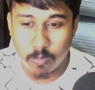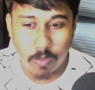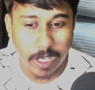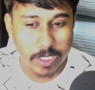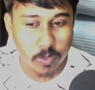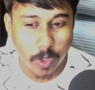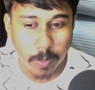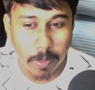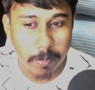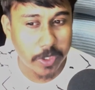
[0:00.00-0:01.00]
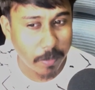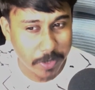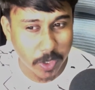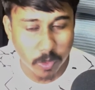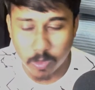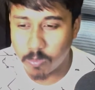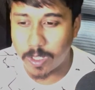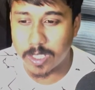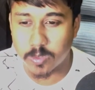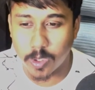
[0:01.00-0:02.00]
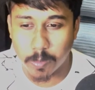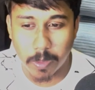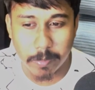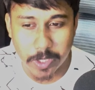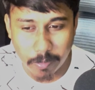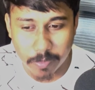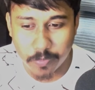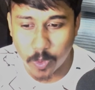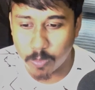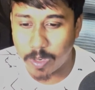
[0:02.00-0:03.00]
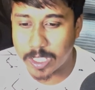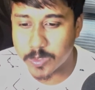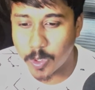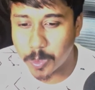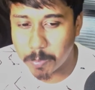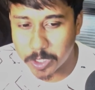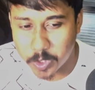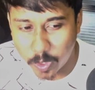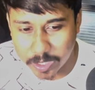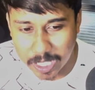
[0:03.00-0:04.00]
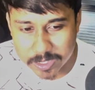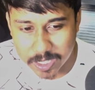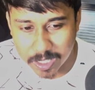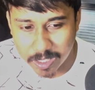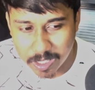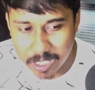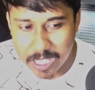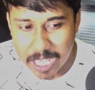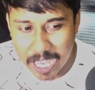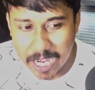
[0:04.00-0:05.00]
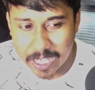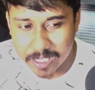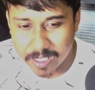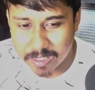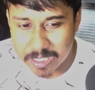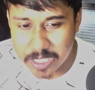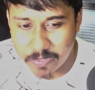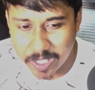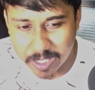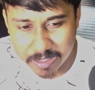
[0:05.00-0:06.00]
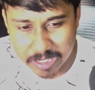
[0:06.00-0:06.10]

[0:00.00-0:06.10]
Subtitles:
White is going to play bishop g2, white is going to play bishop f4, white is going to play short castle, and even